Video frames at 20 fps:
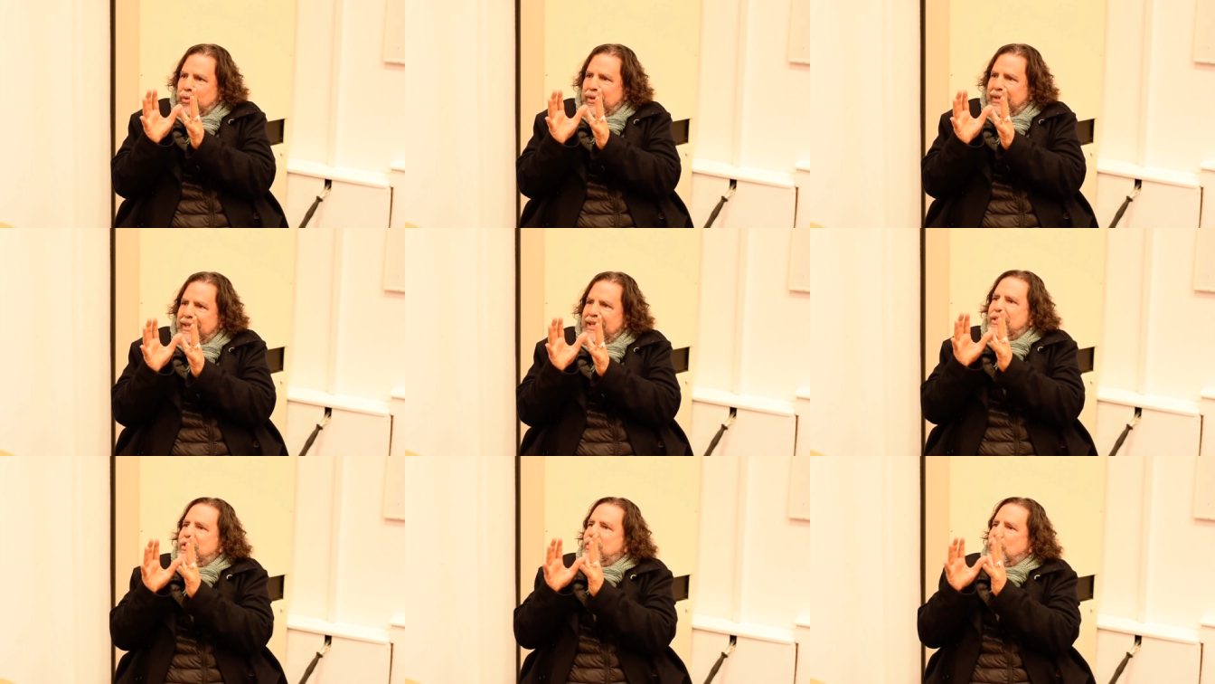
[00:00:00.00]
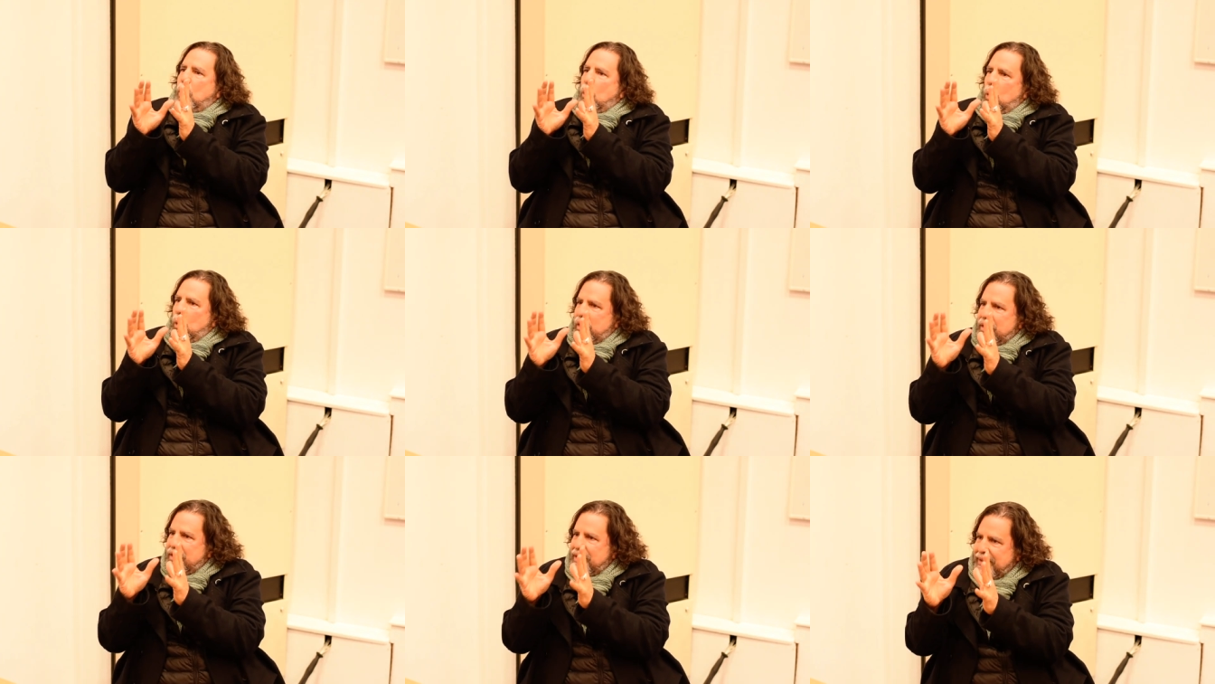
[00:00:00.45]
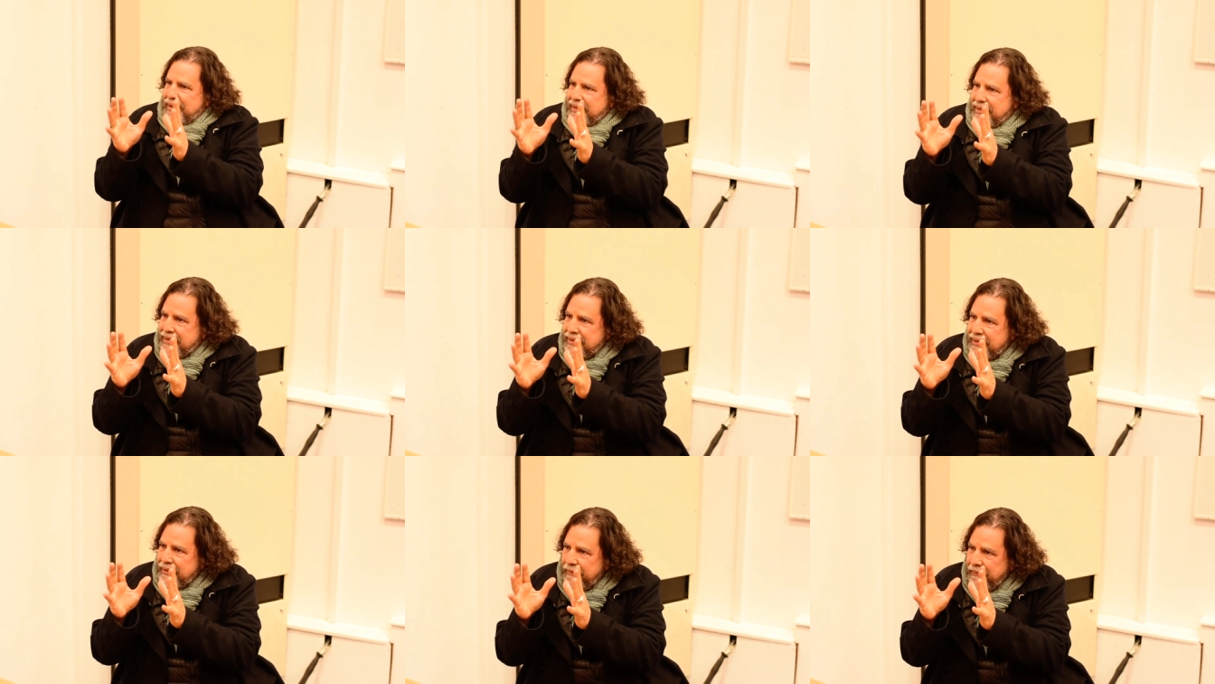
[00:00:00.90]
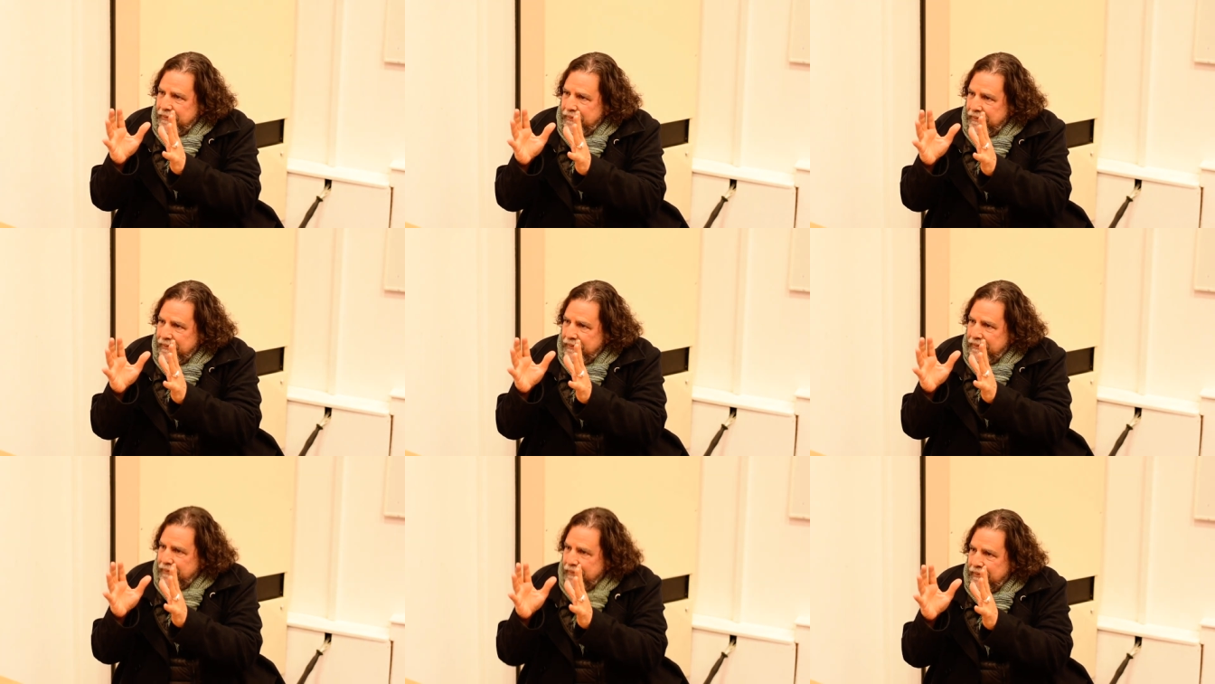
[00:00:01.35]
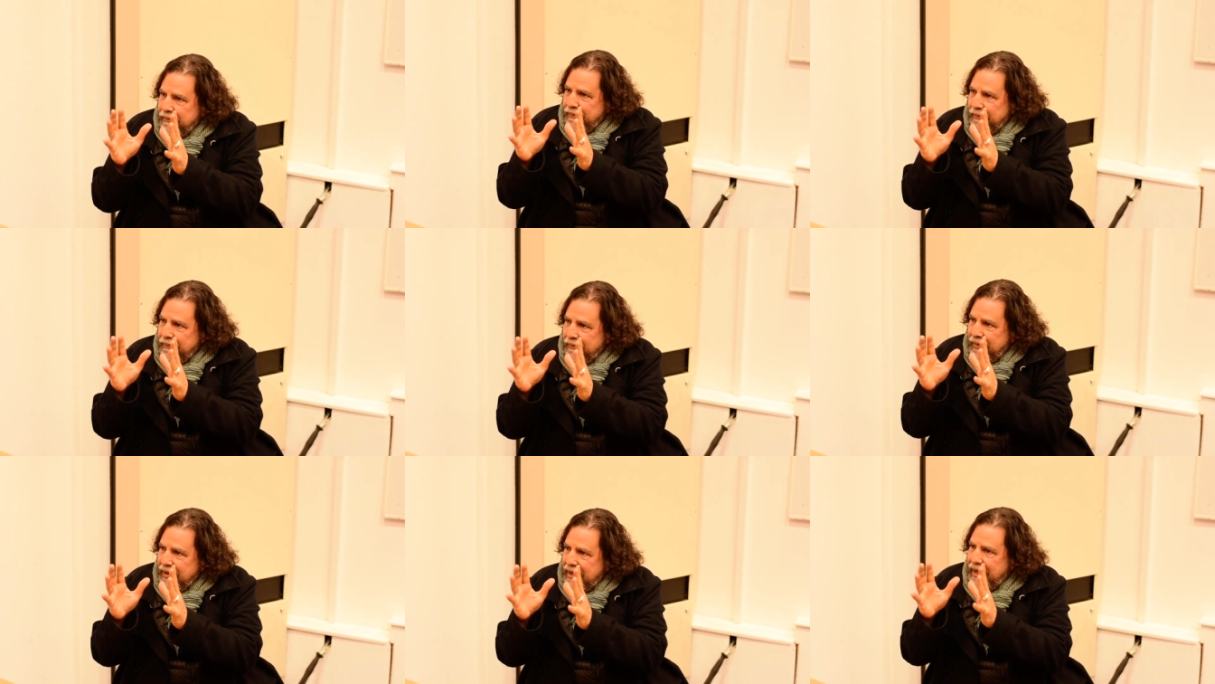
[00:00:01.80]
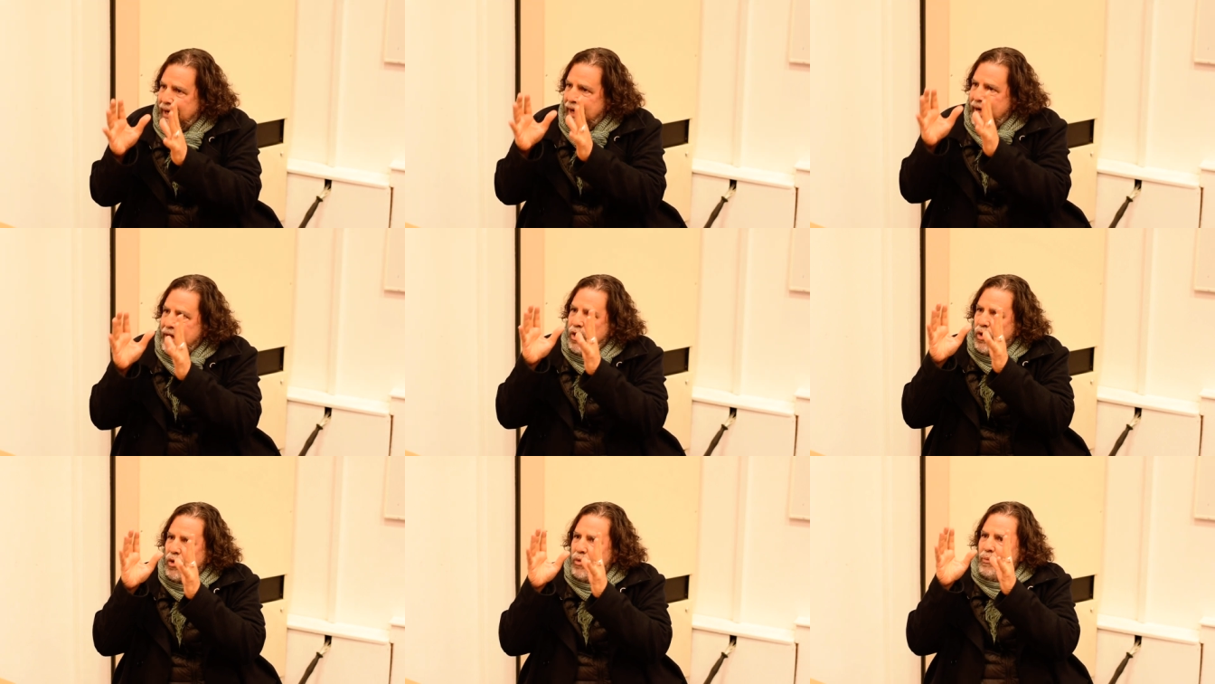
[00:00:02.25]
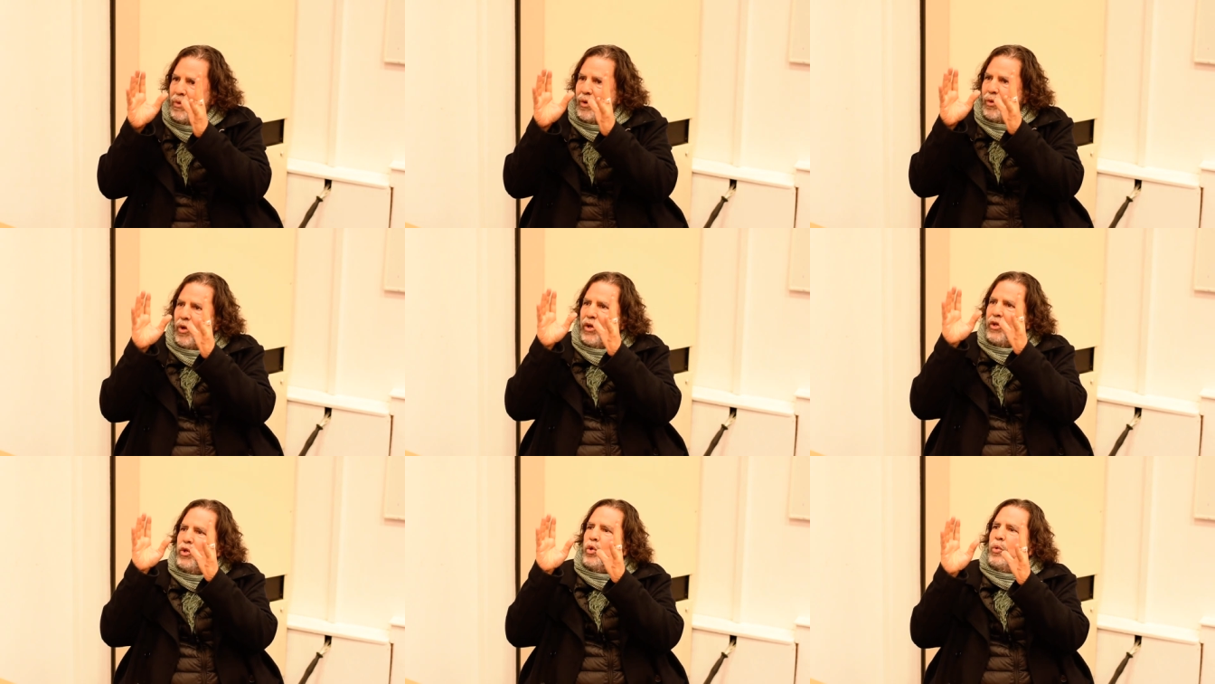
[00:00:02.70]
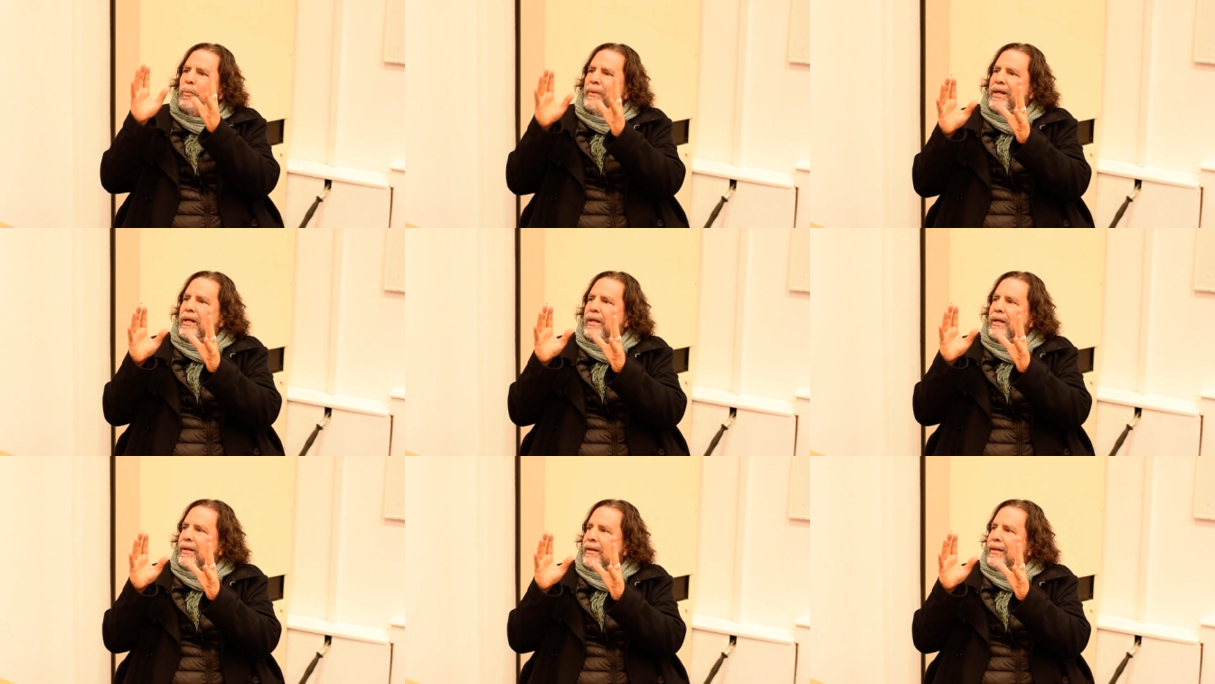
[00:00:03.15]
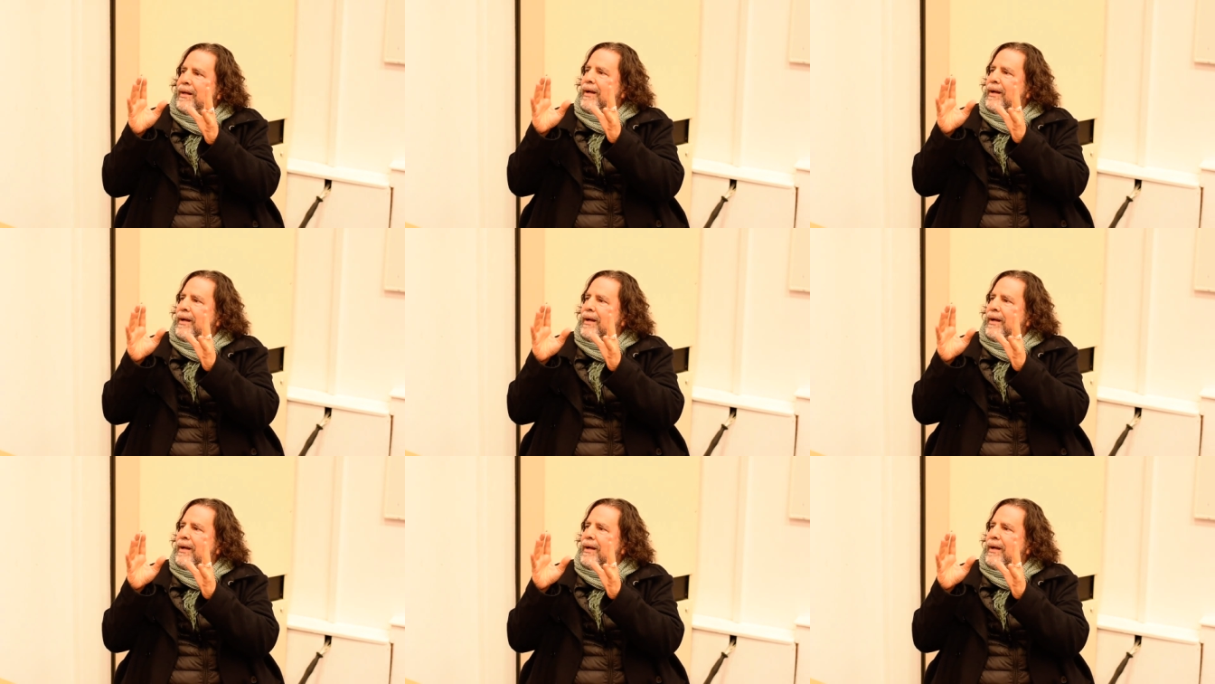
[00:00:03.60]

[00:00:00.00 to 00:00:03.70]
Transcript: discourses that I'm going to be